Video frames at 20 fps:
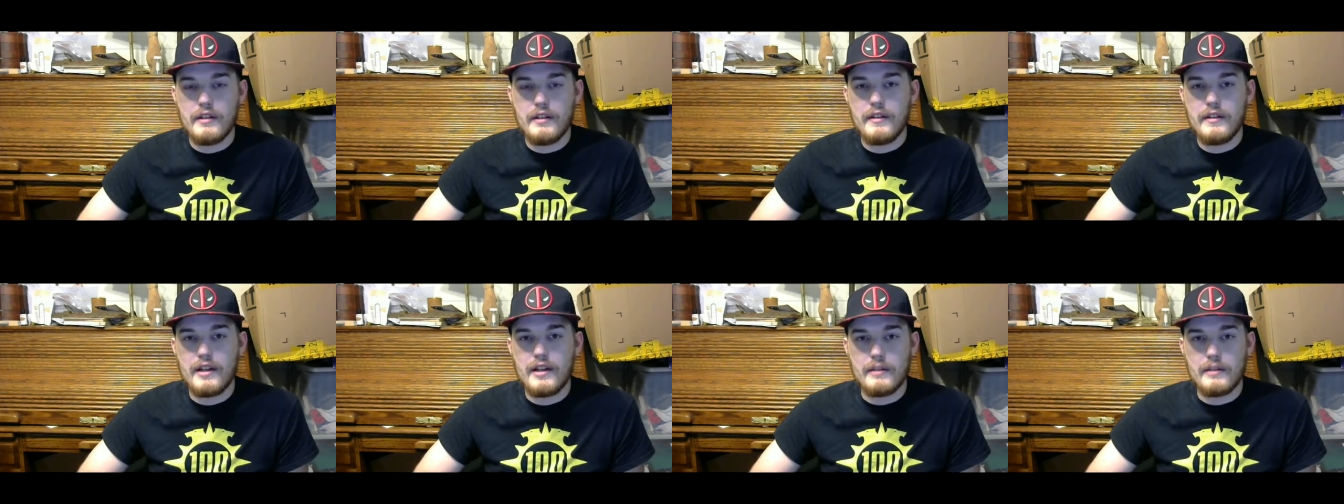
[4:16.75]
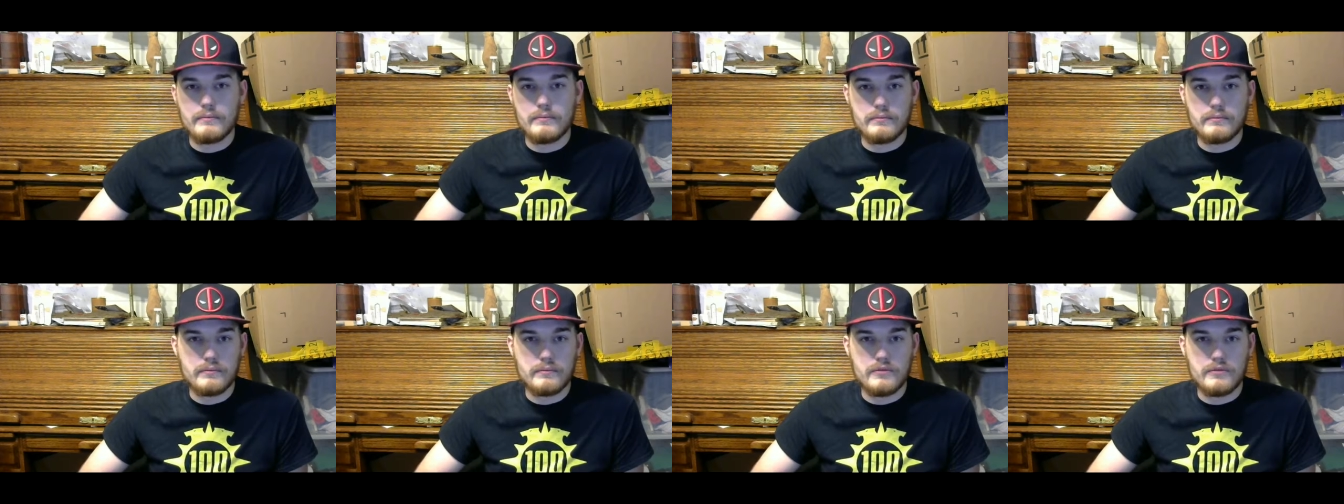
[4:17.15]
that I'm
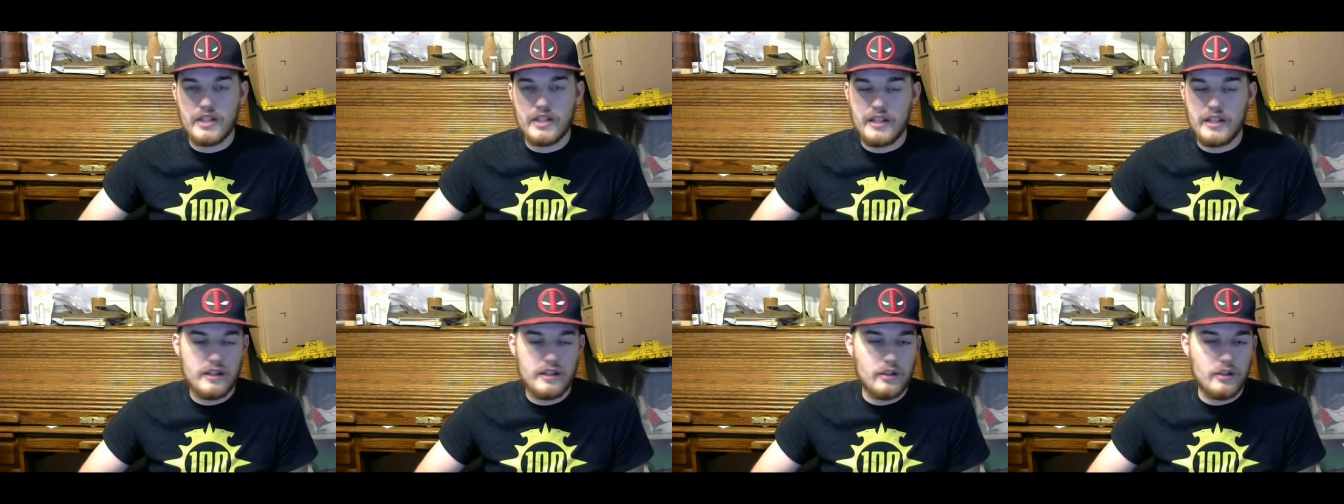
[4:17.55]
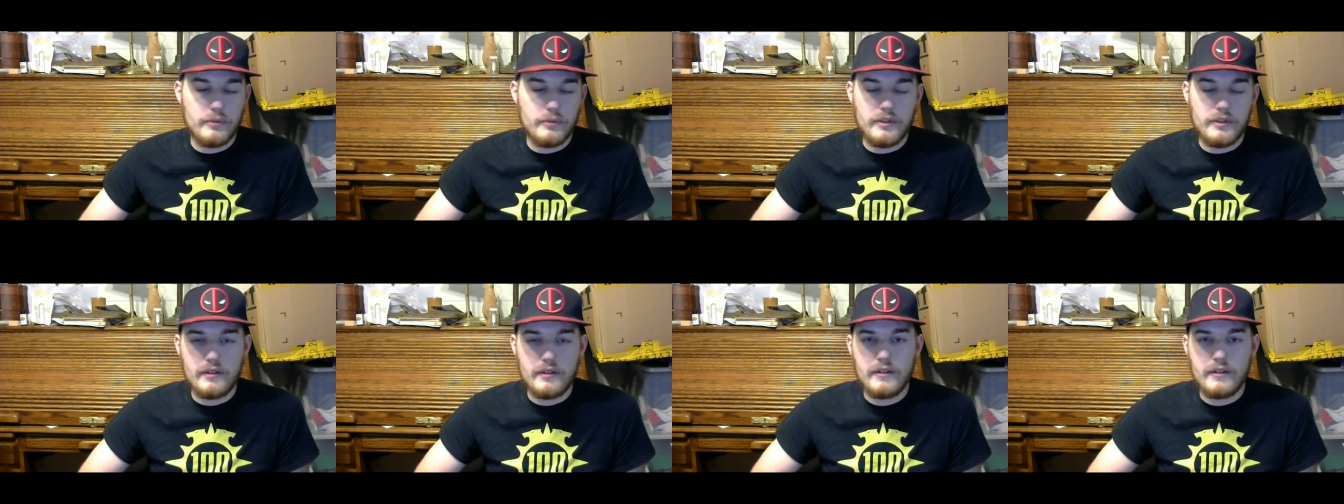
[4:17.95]
trying to help
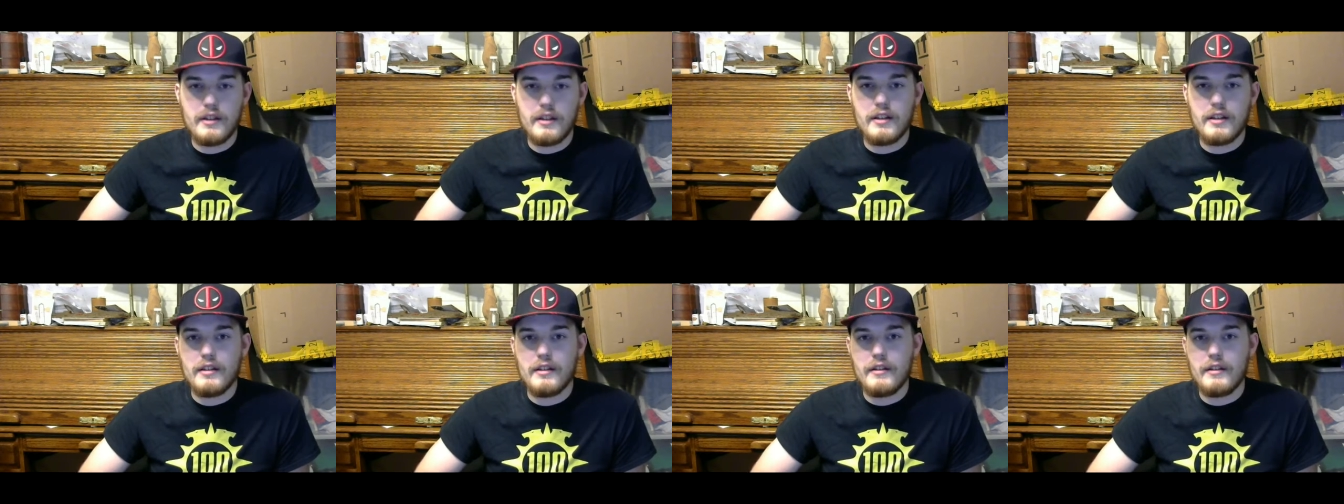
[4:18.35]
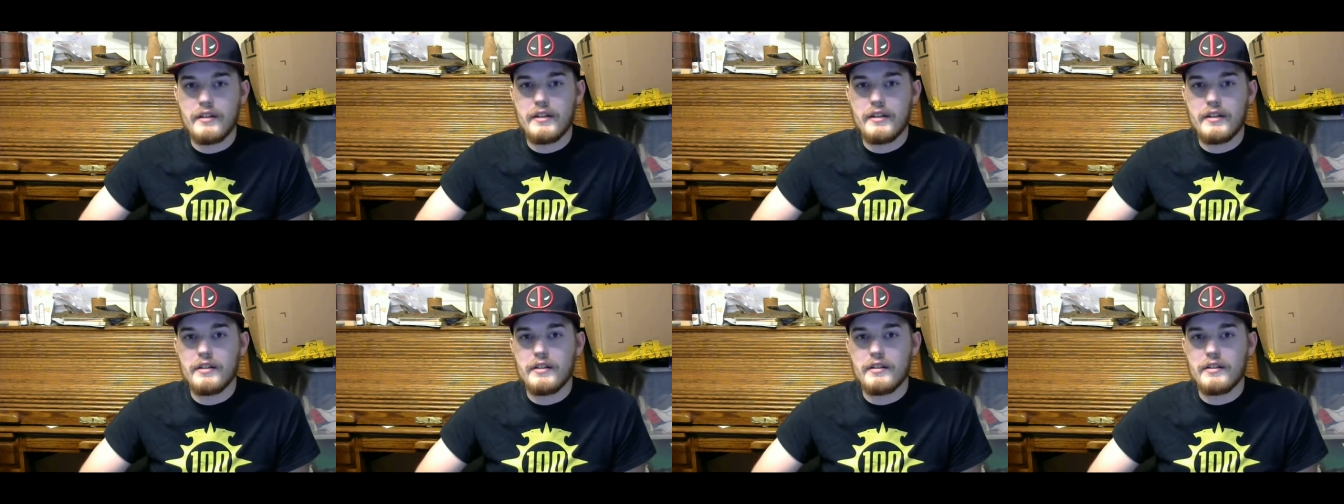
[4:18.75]
with
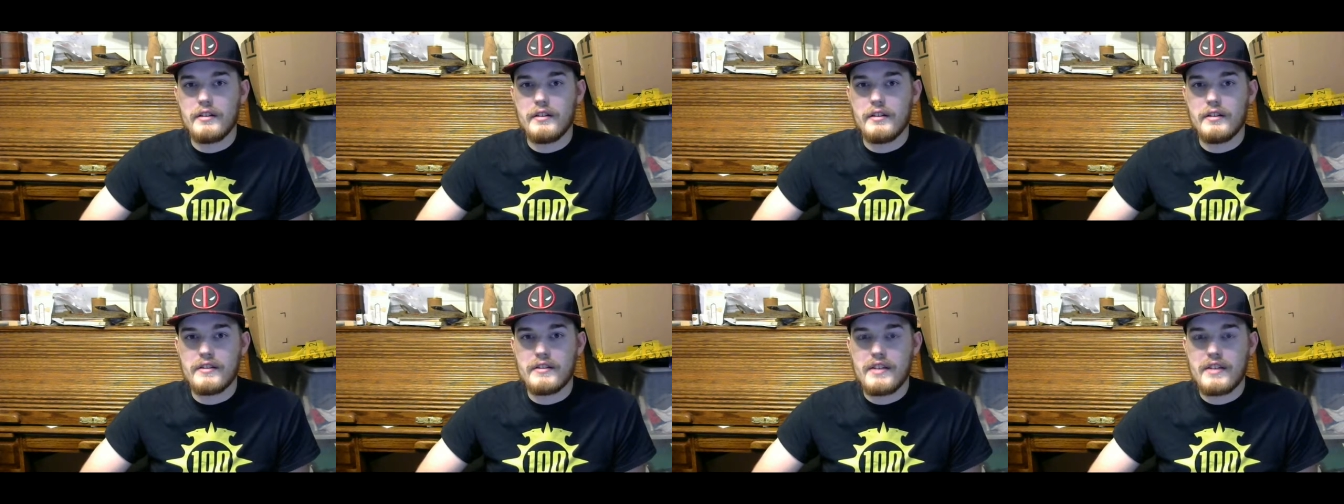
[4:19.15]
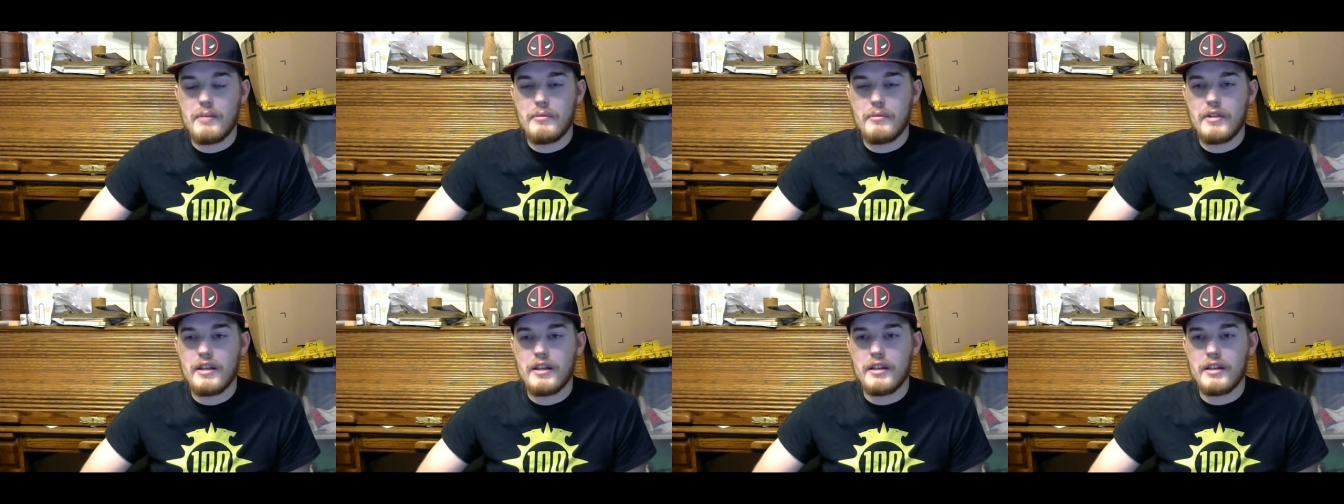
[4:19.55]
this
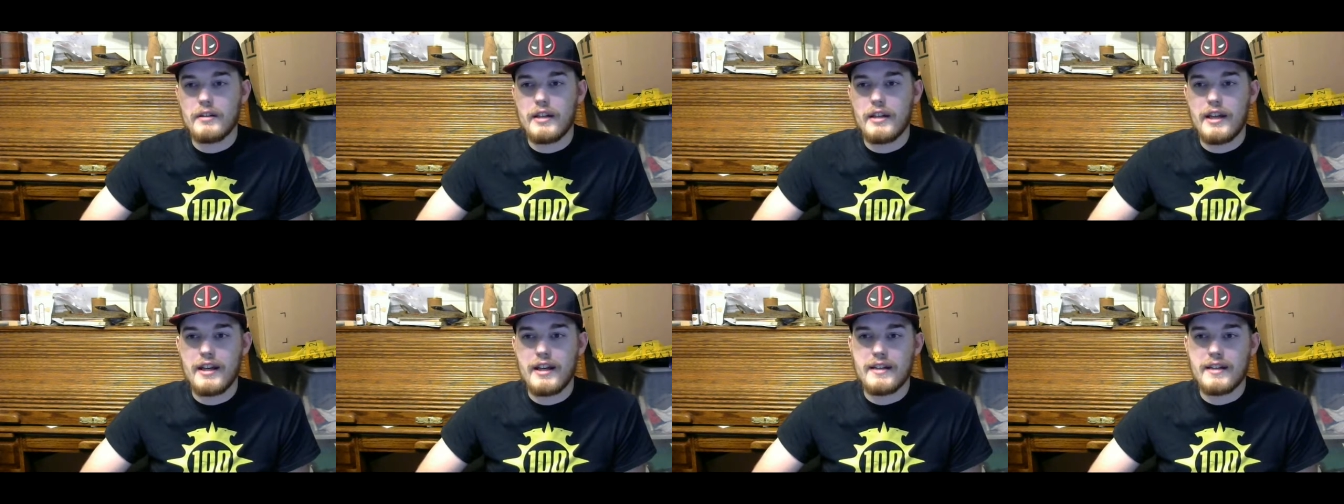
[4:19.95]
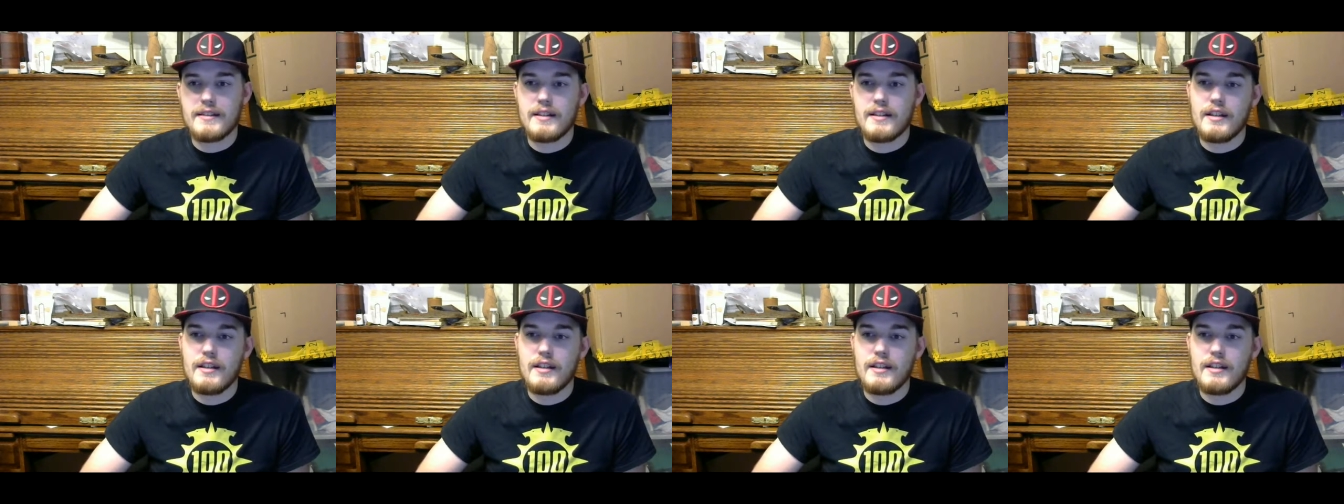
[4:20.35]
campaign at.